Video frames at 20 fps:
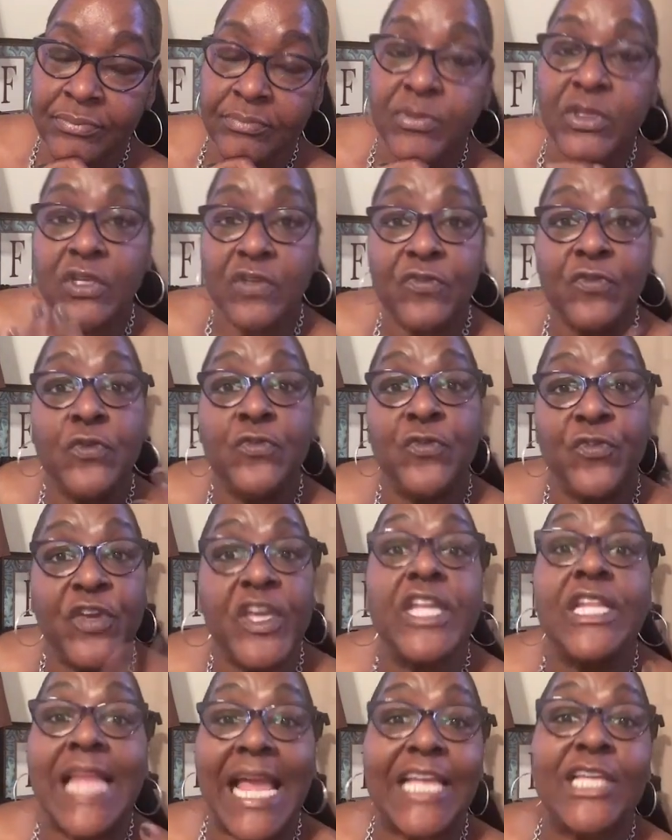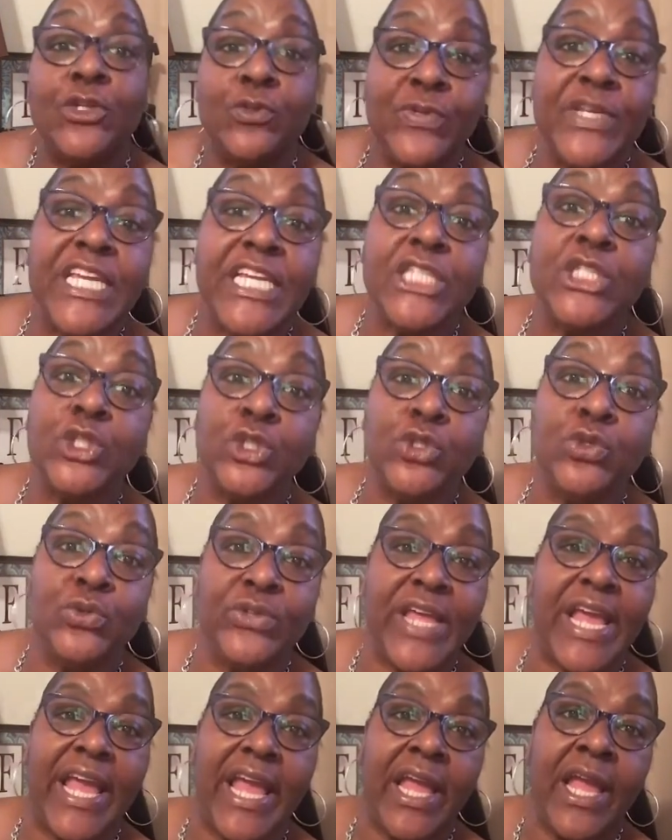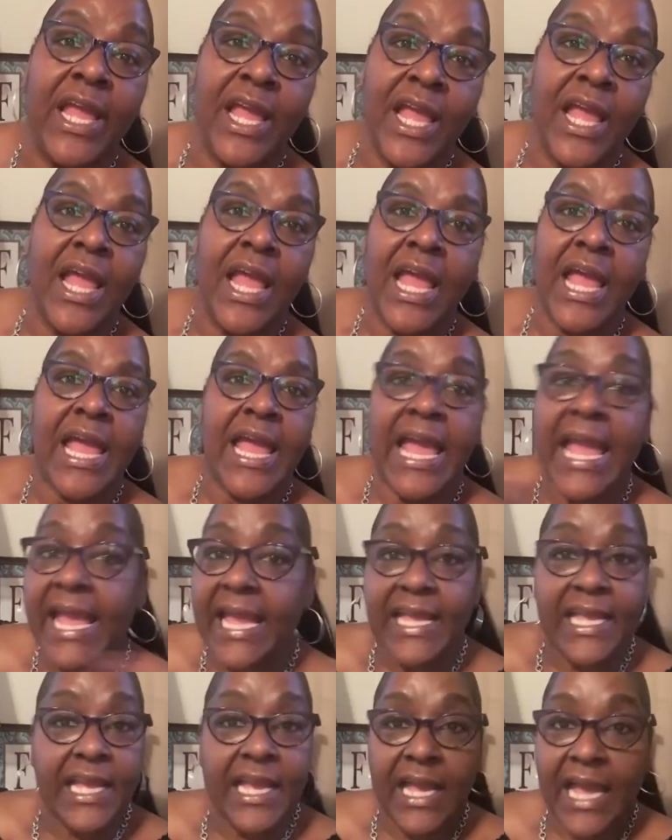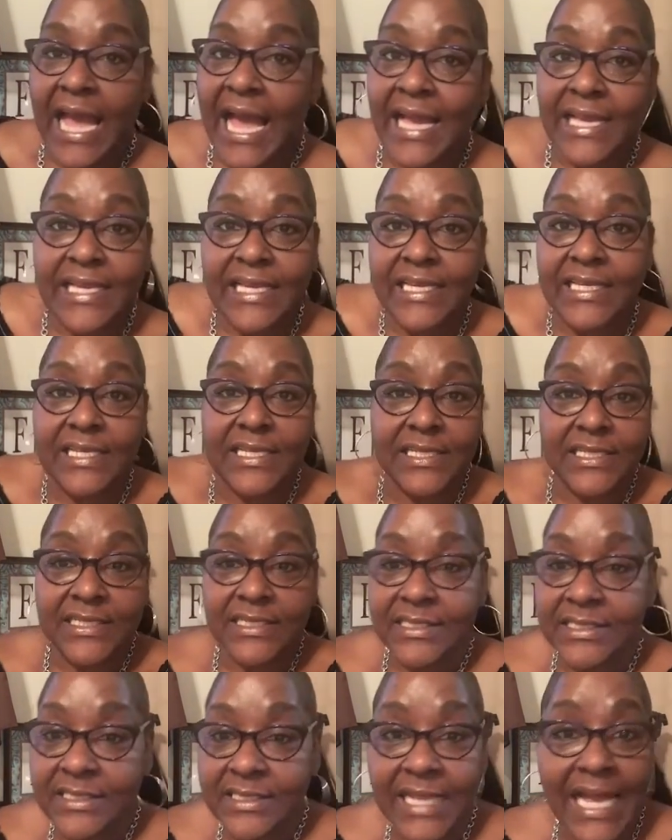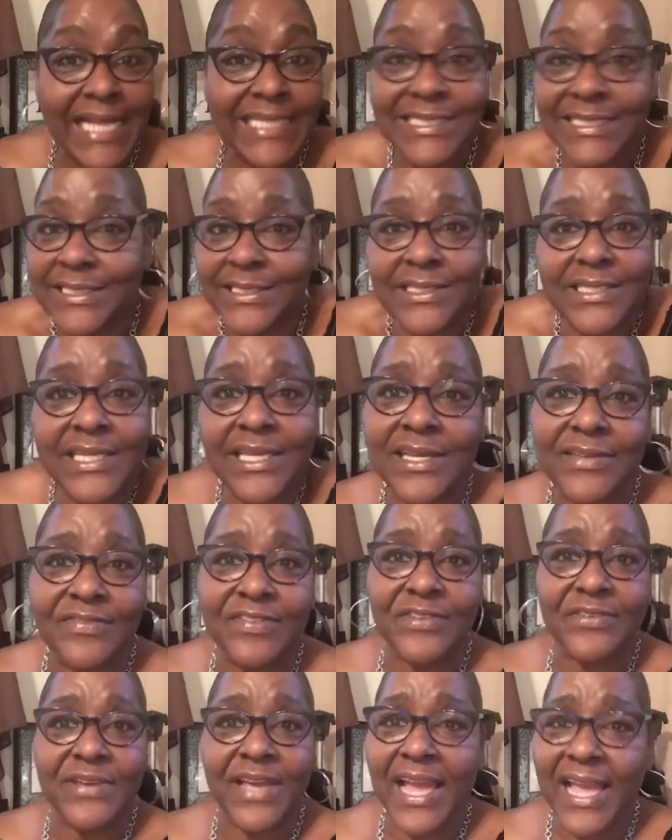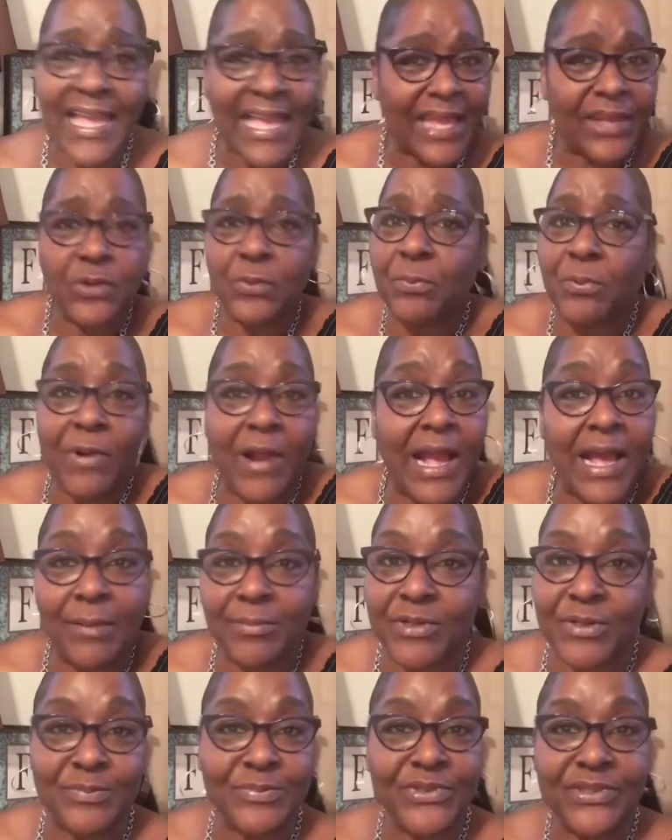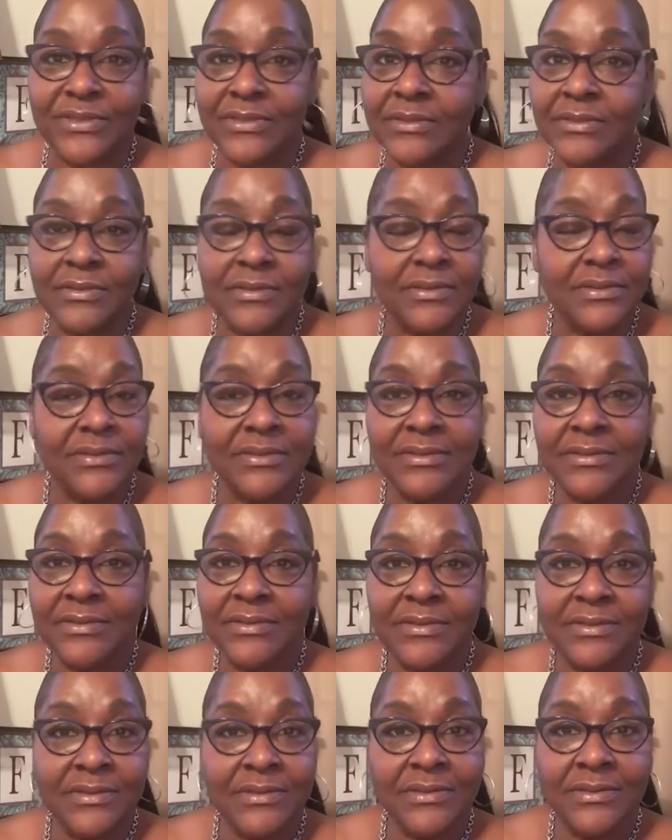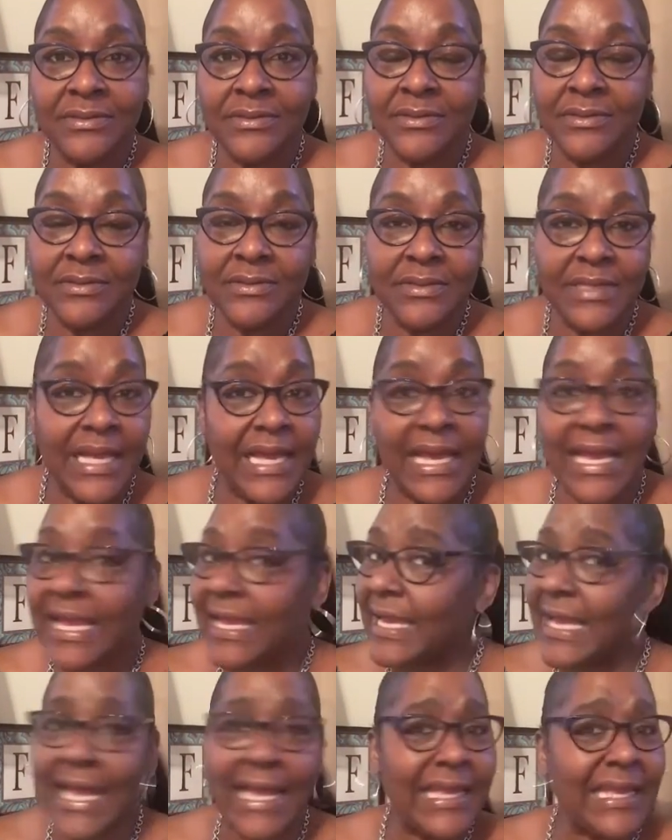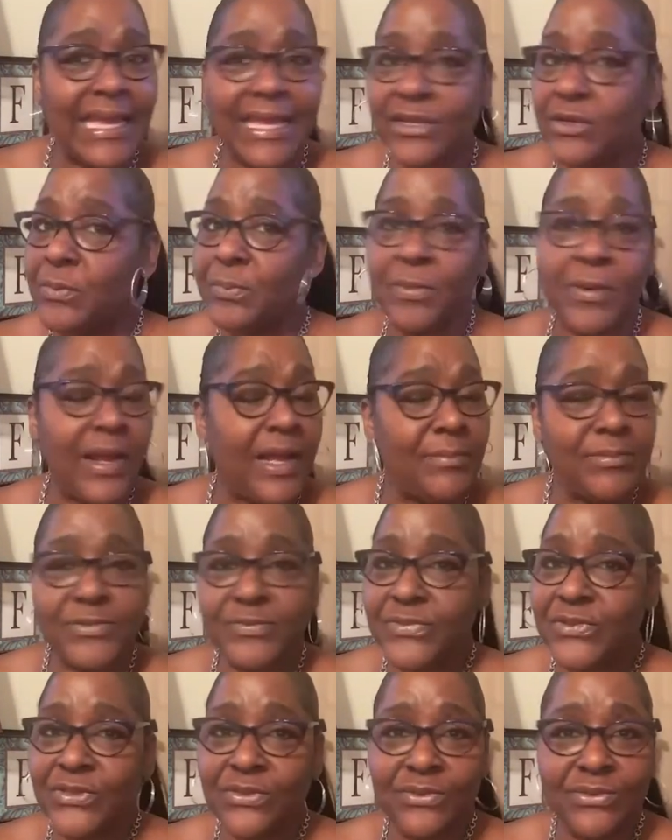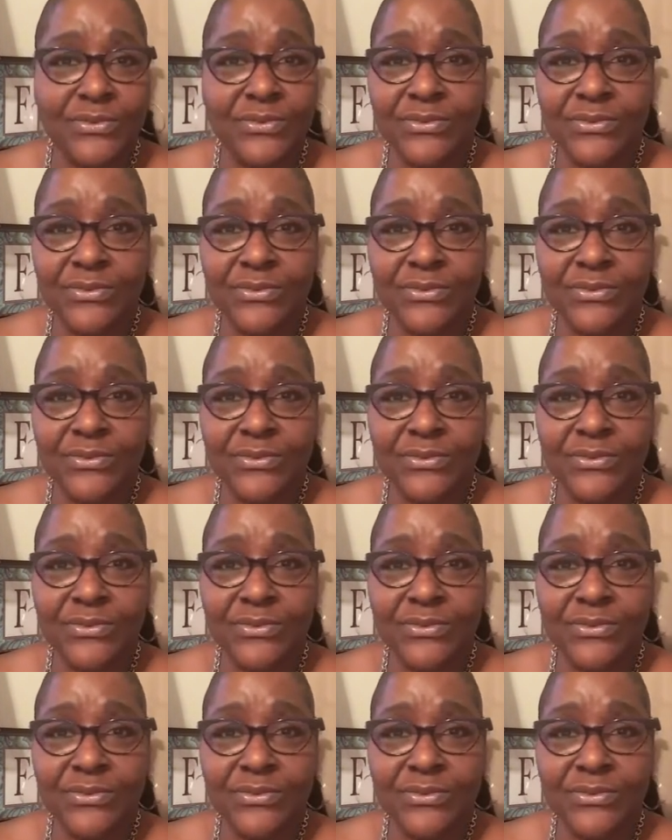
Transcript: But if you feel like you need to do that, hey, I get it. I still love you. I ain't got no problems. I ain't got no problems.